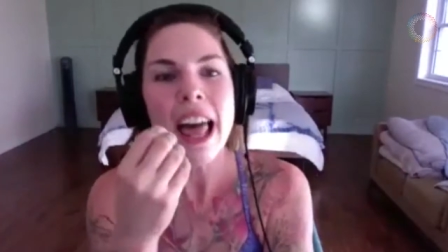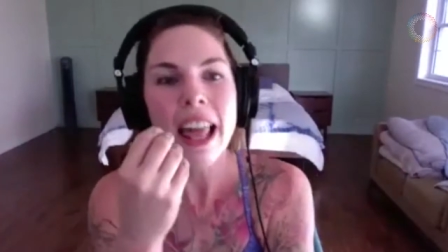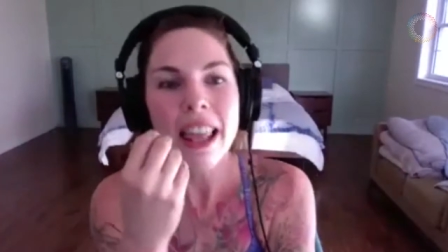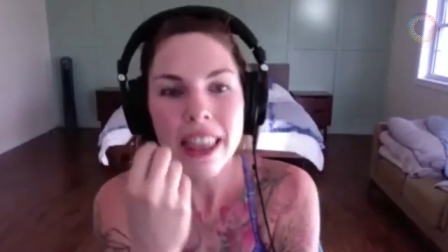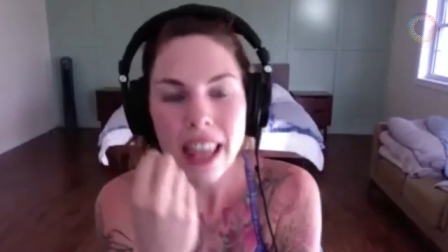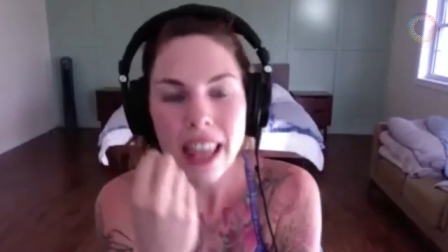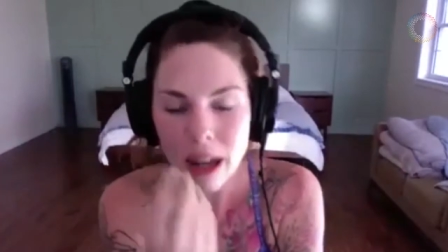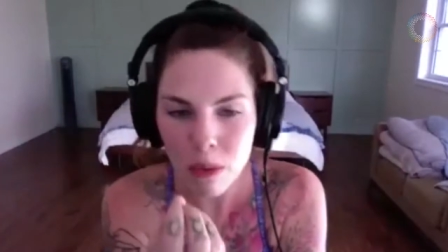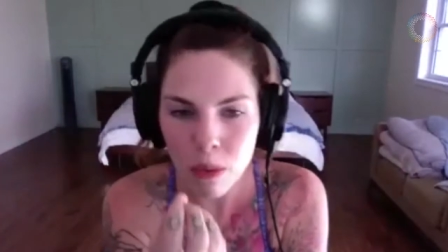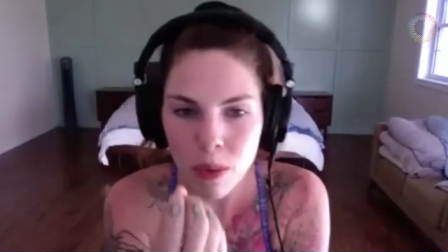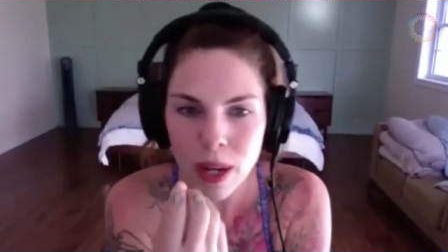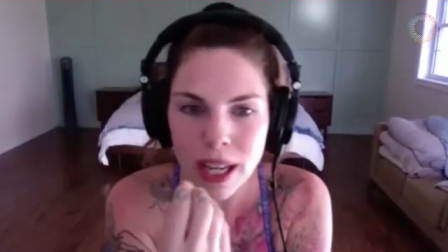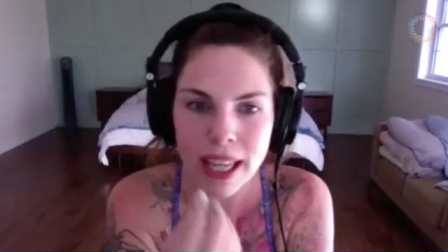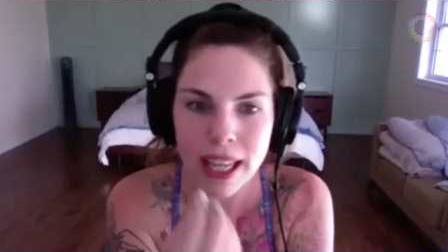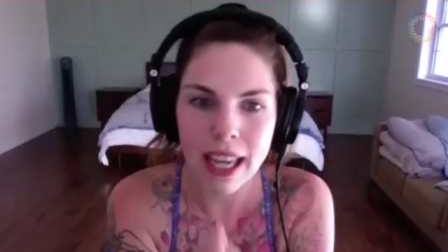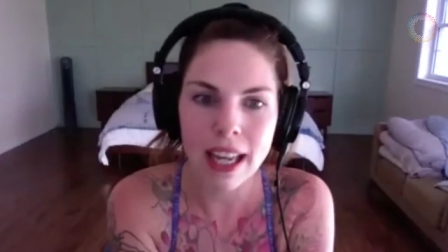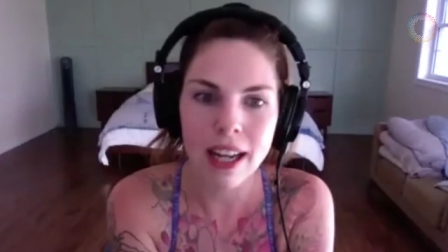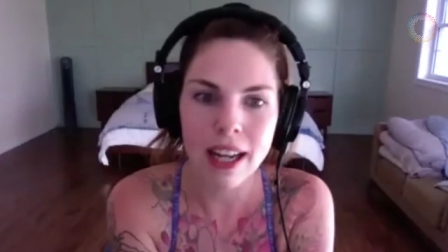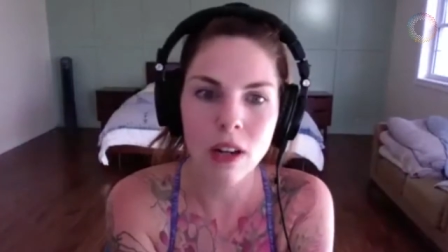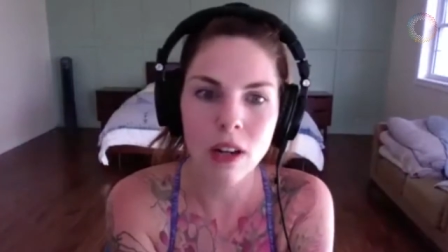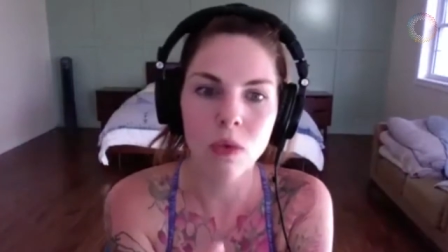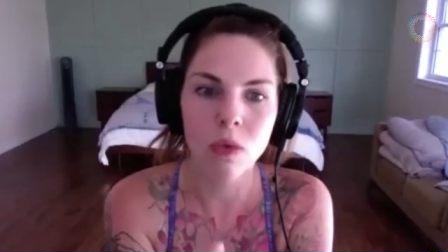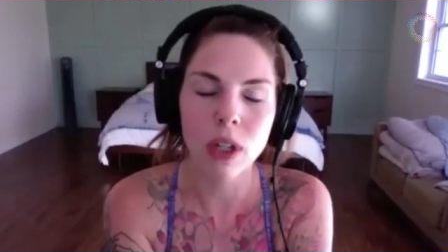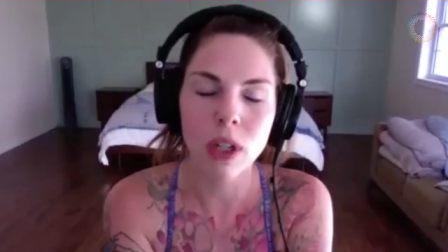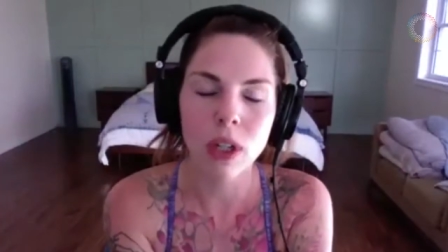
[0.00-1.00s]
then we
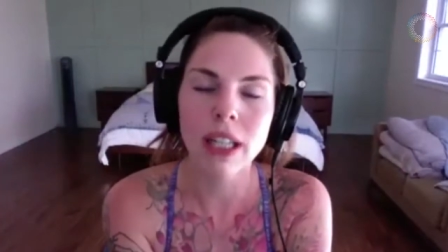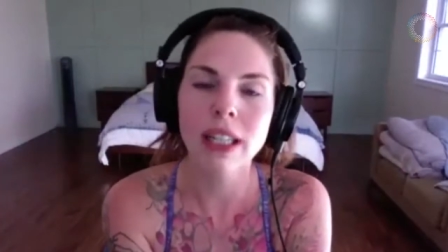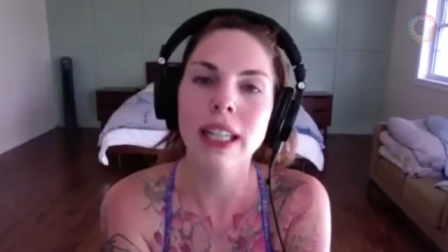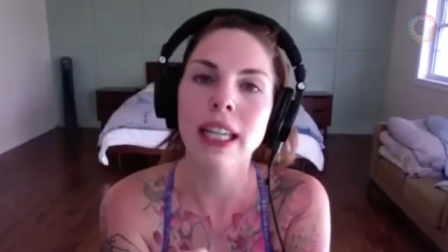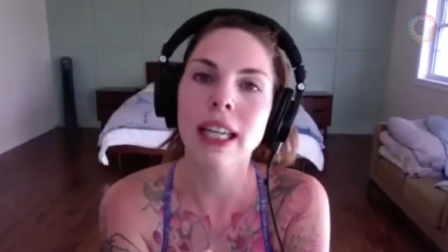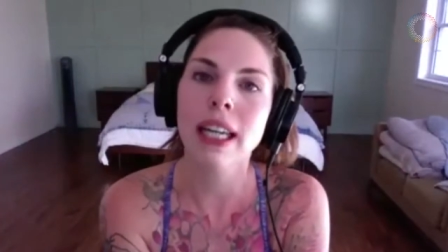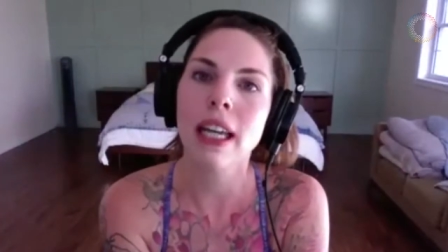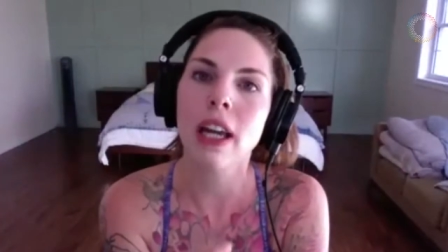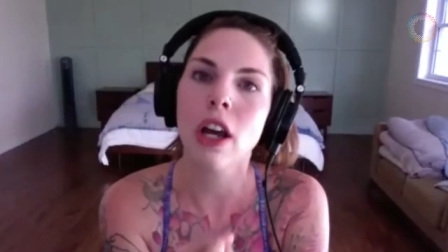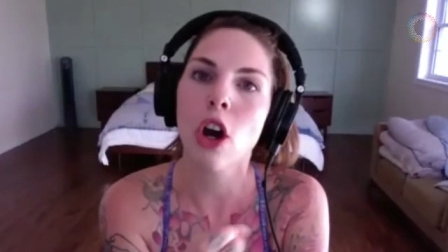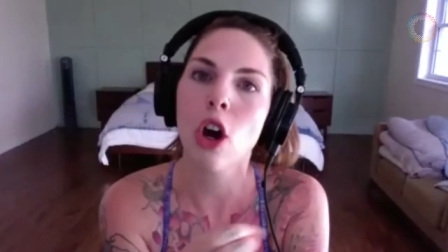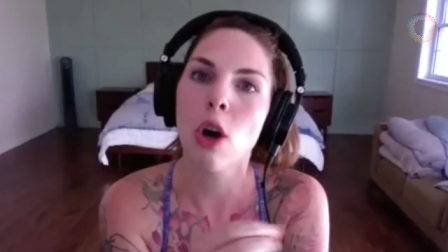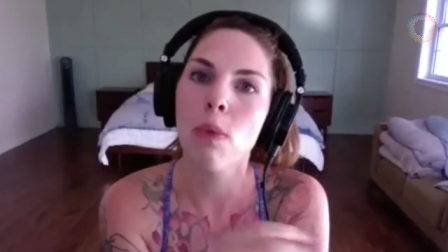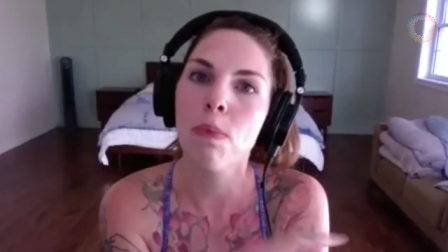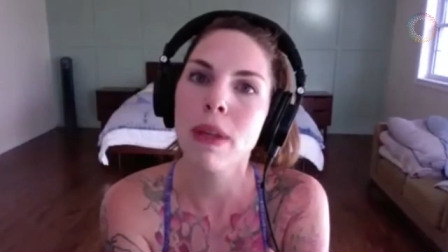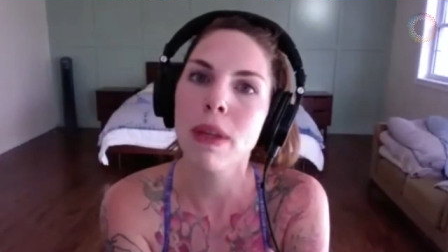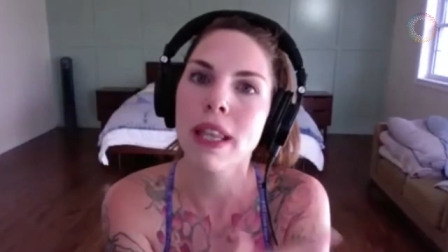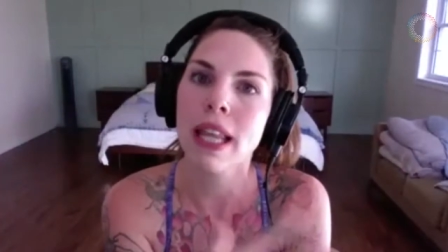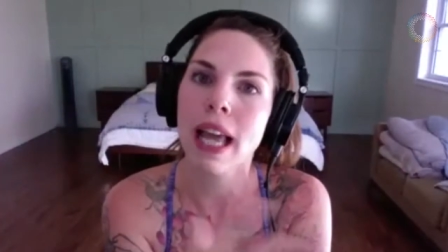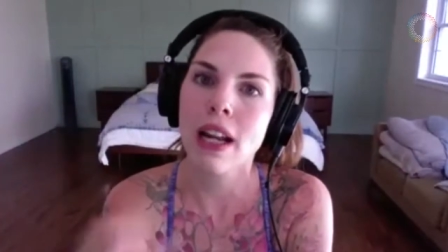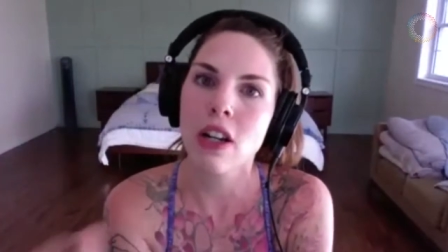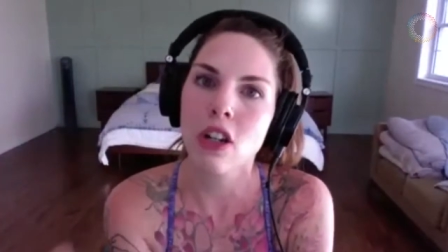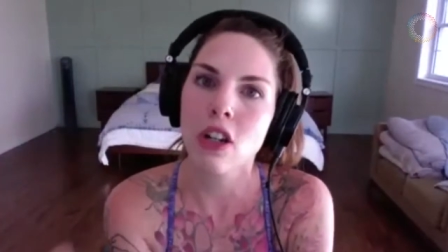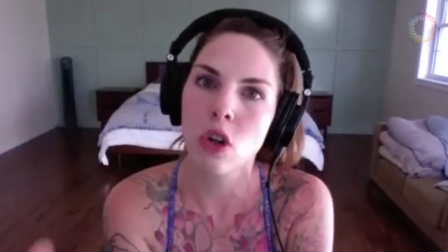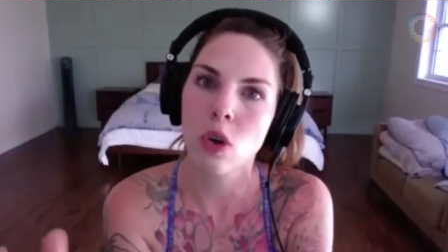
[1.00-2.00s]
can really open that